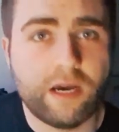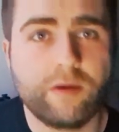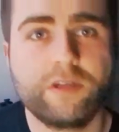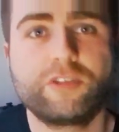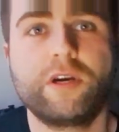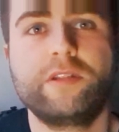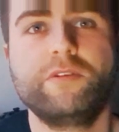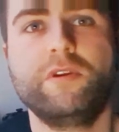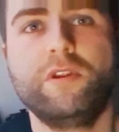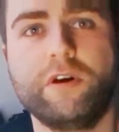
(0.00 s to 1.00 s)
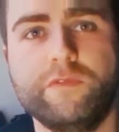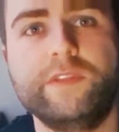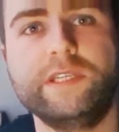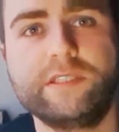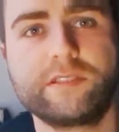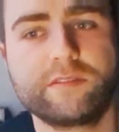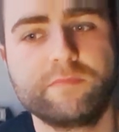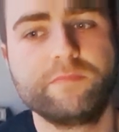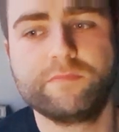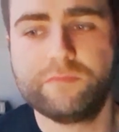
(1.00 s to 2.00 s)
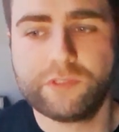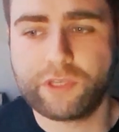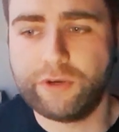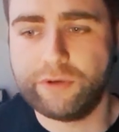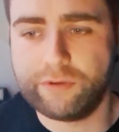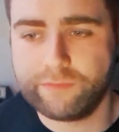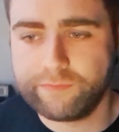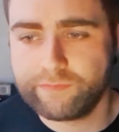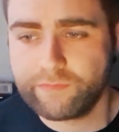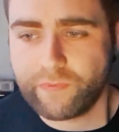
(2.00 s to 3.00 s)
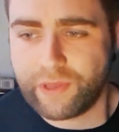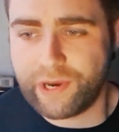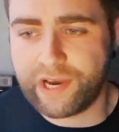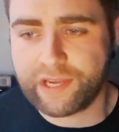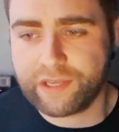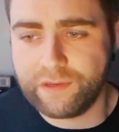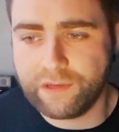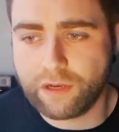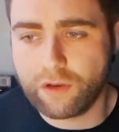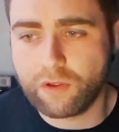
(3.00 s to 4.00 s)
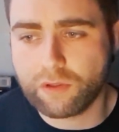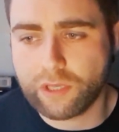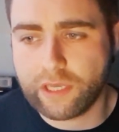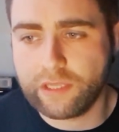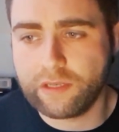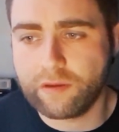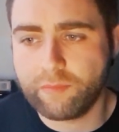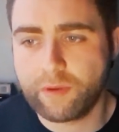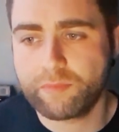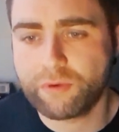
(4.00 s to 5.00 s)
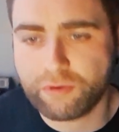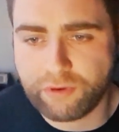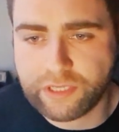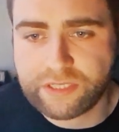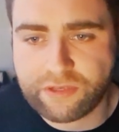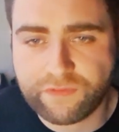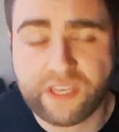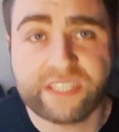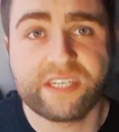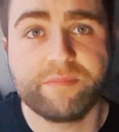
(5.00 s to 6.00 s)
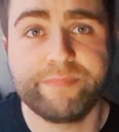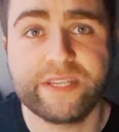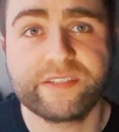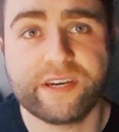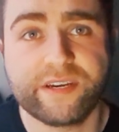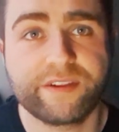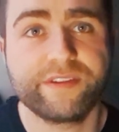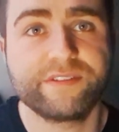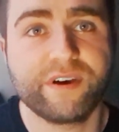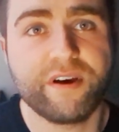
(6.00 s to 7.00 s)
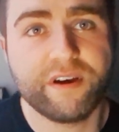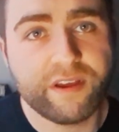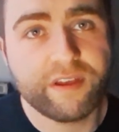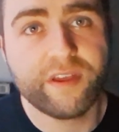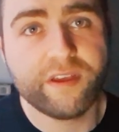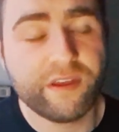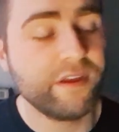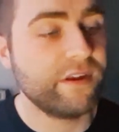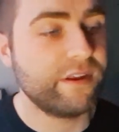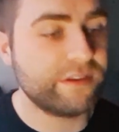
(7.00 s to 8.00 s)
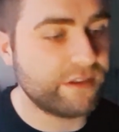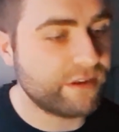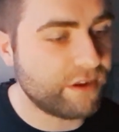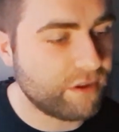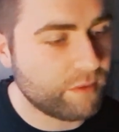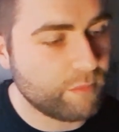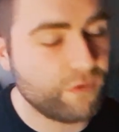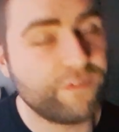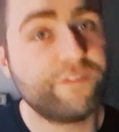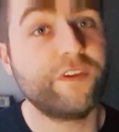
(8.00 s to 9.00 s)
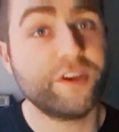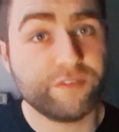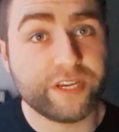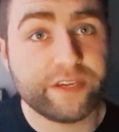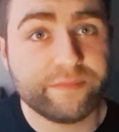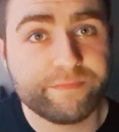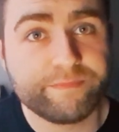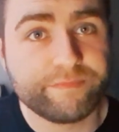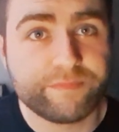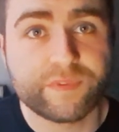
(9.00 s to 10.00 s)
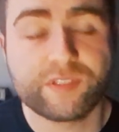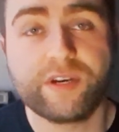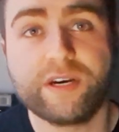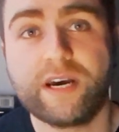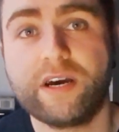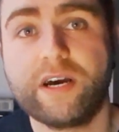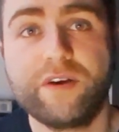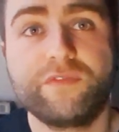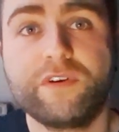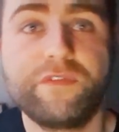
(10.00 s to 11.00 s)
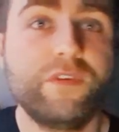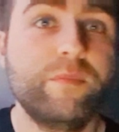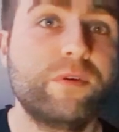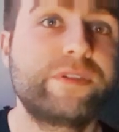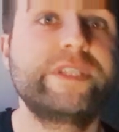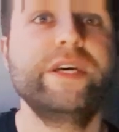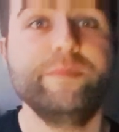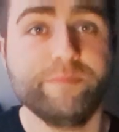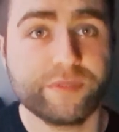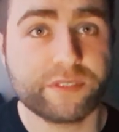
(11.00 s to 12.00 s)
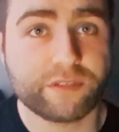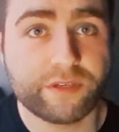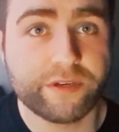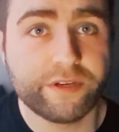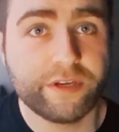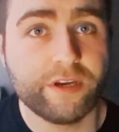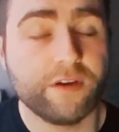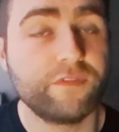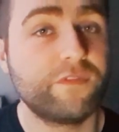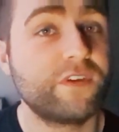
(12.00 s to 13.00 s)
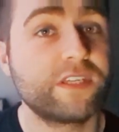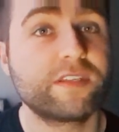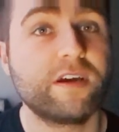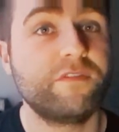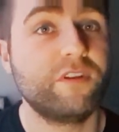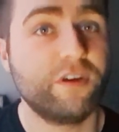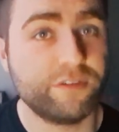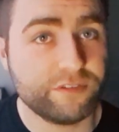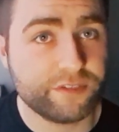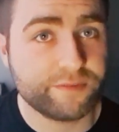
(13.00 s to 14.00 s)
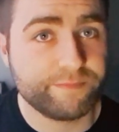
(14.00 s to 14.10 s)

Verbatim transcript: I'm gonna try and do a lot of these so that I can log in my progress of getting better at guitar, learning a lot more theory. So I'll have a few more tips of the things that I've learned,